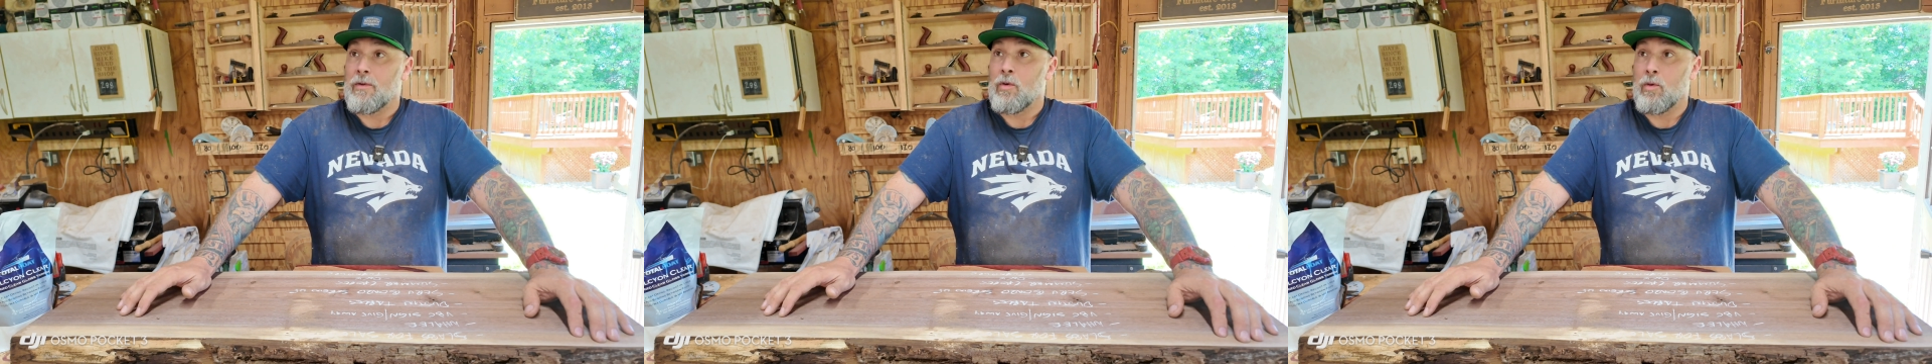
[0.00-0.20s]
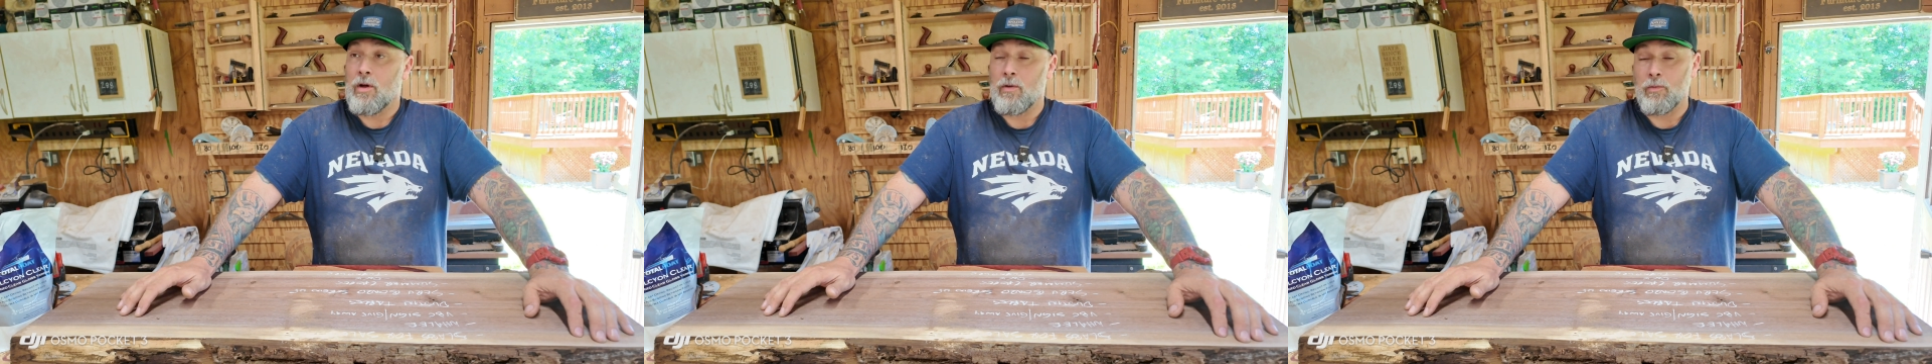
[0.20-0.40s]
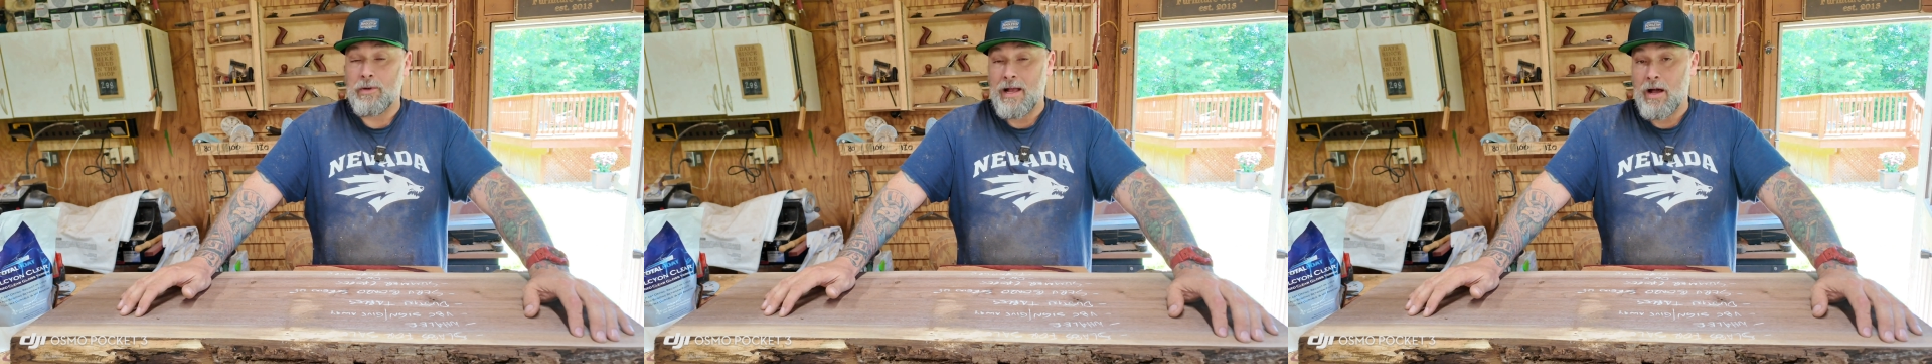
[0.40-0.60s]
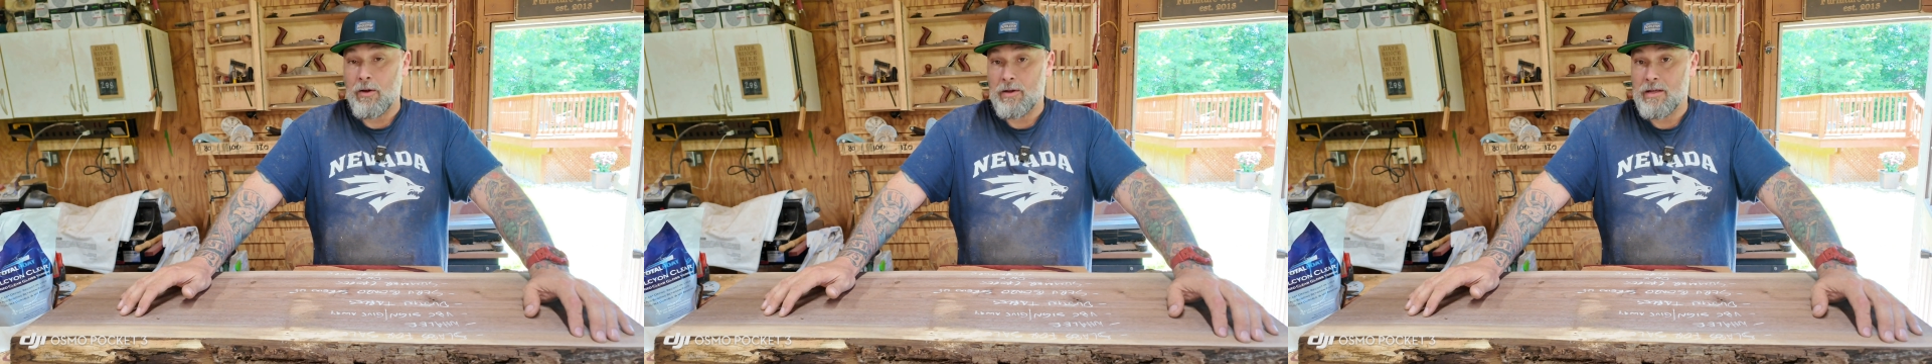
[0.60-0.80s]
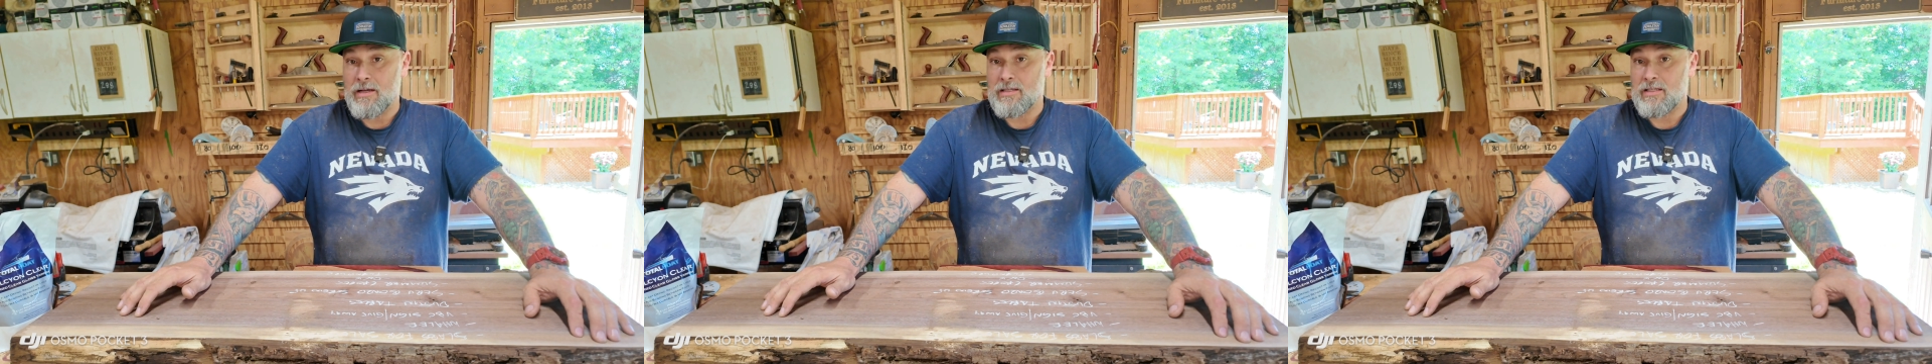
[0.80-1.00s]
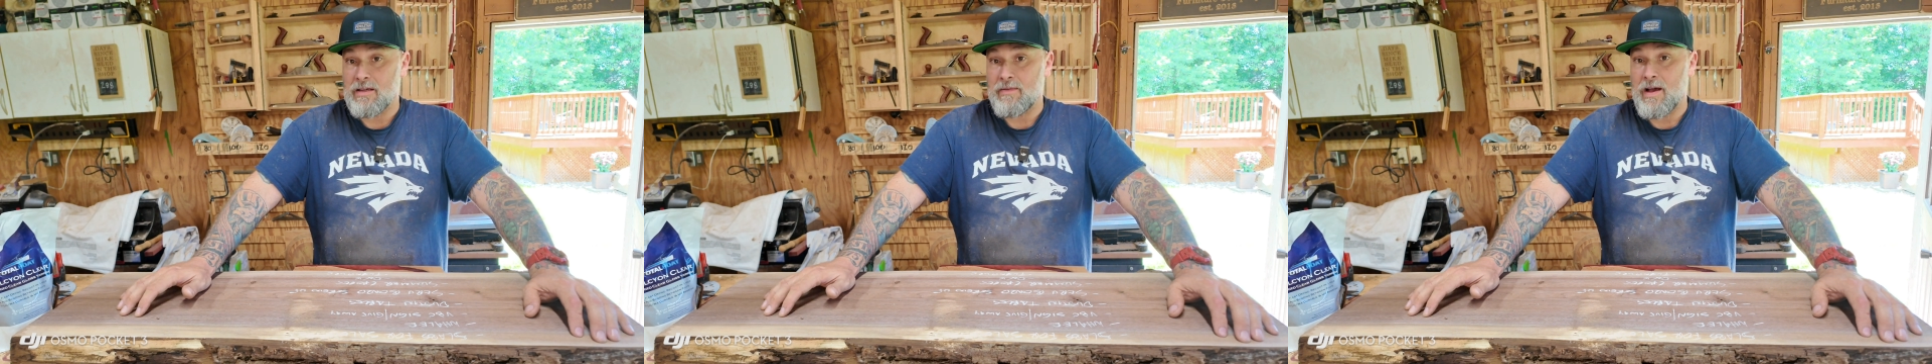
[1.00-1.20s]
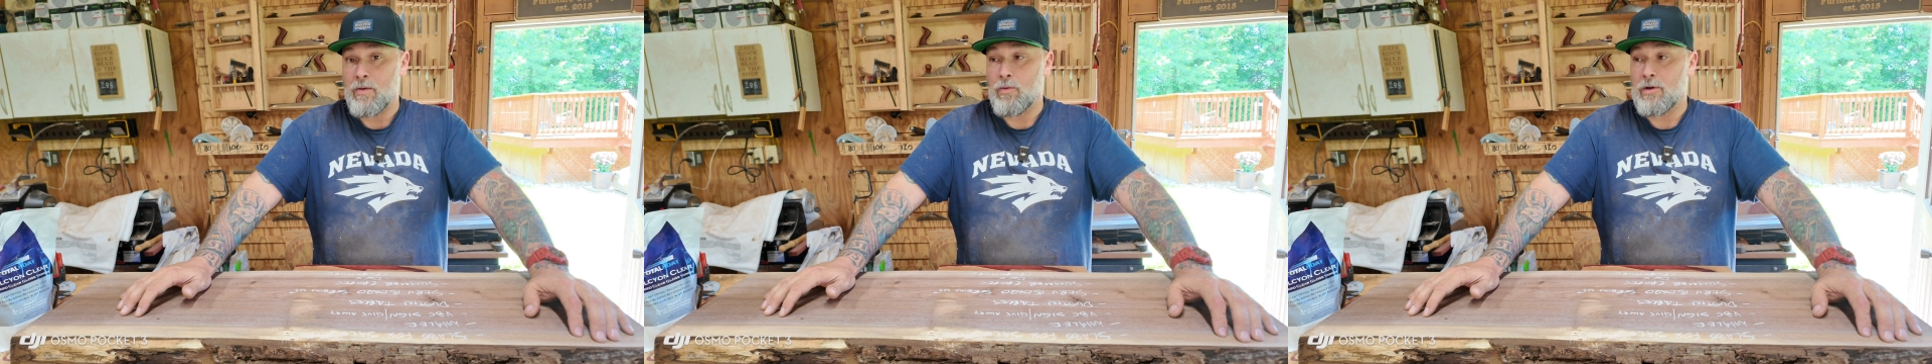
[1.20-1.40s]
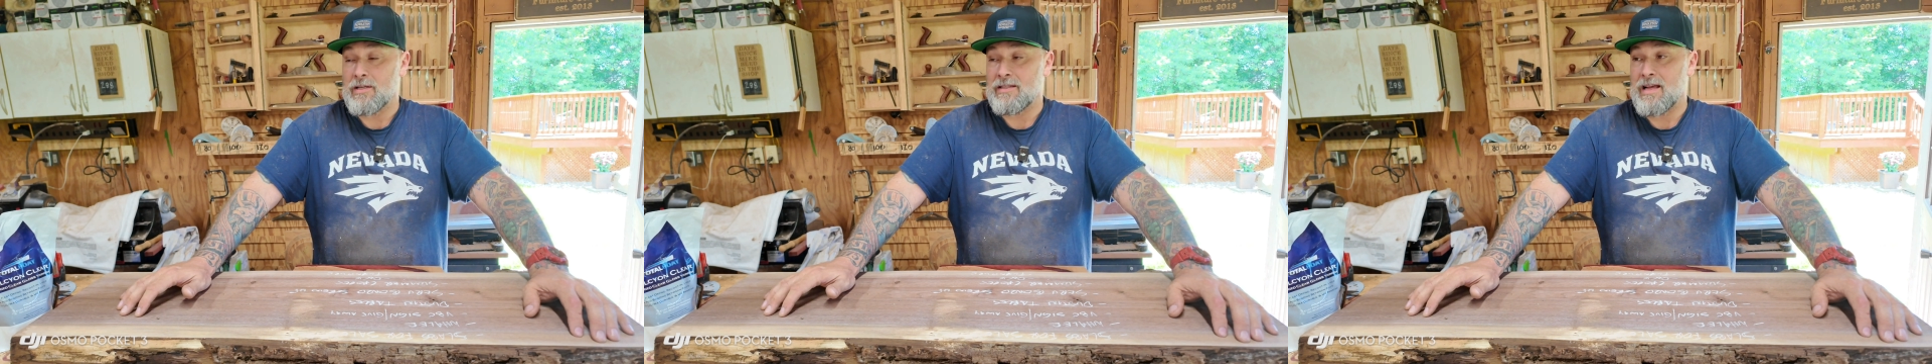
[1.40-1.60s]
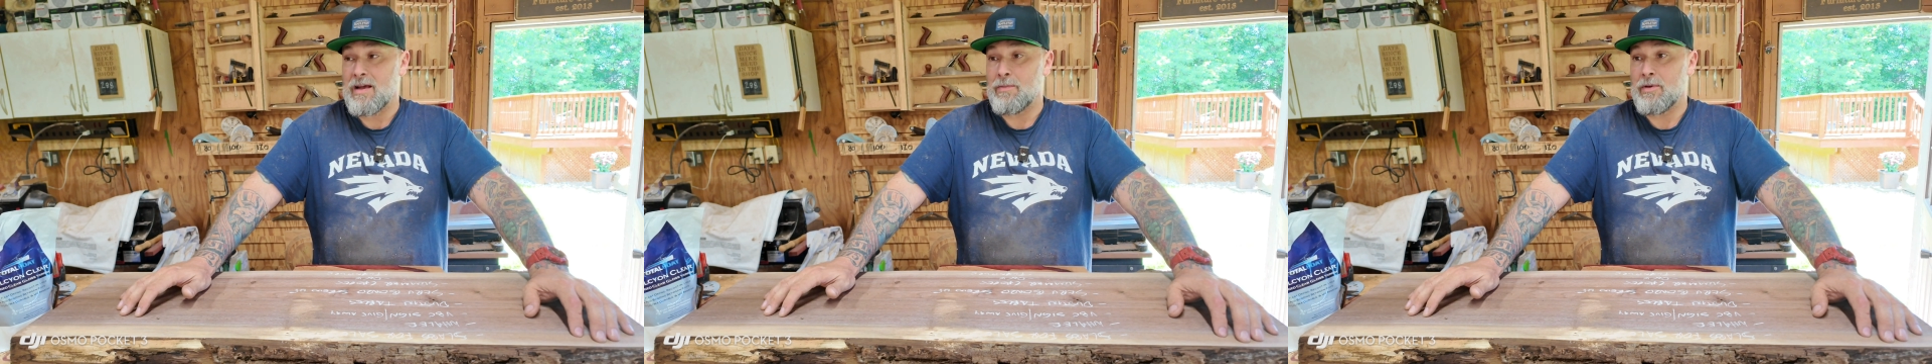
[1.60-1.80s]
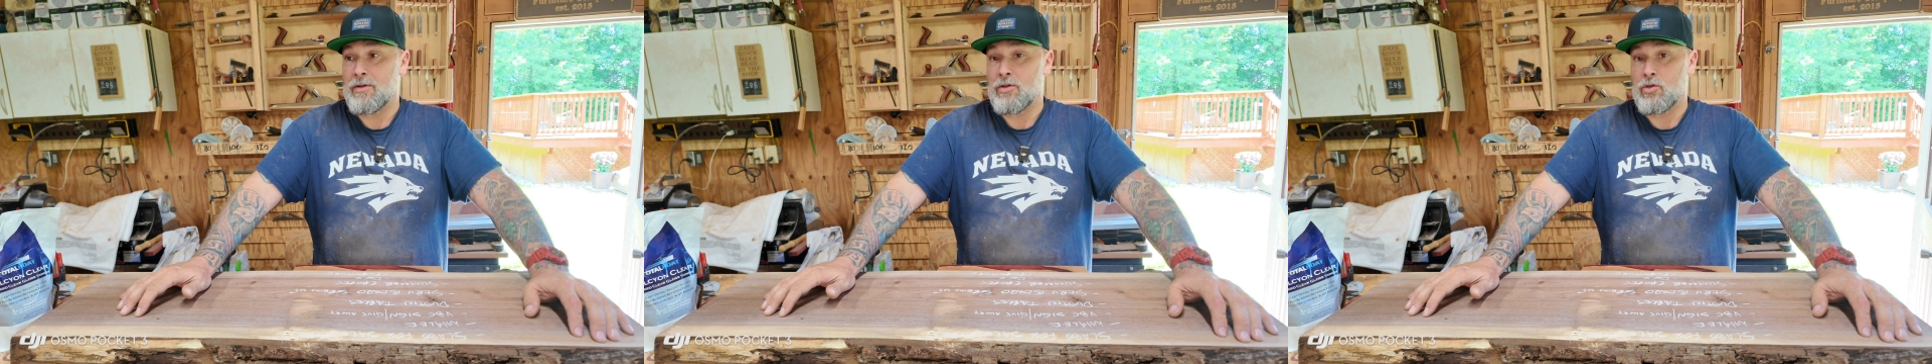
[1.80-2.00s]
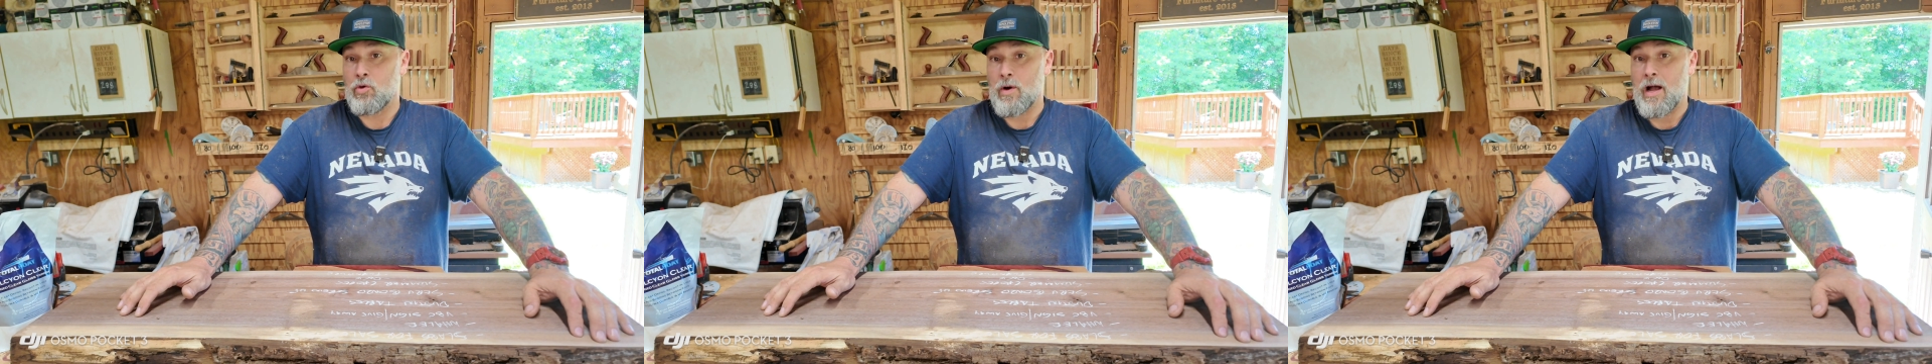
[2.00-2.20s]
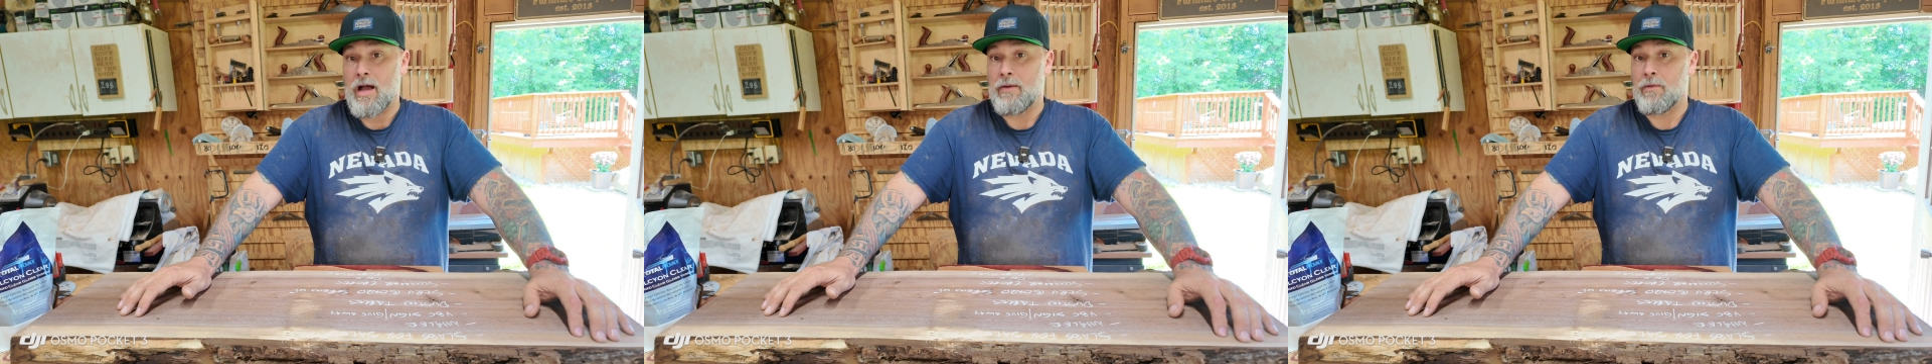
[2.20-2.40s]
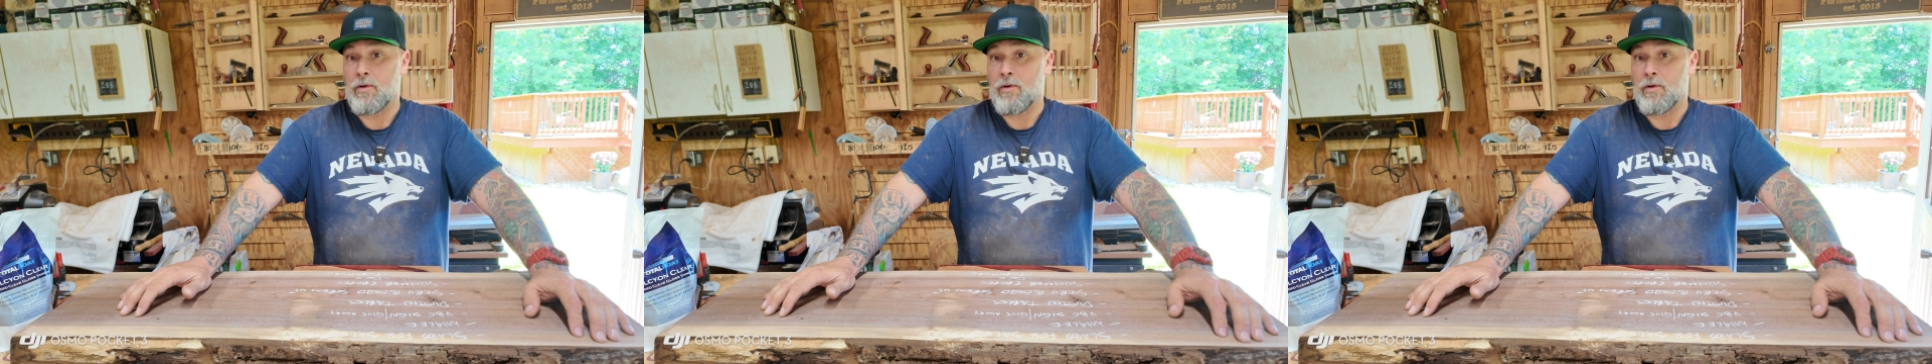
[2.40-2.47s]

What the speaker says: Well, reality is, if that wood has not been dried,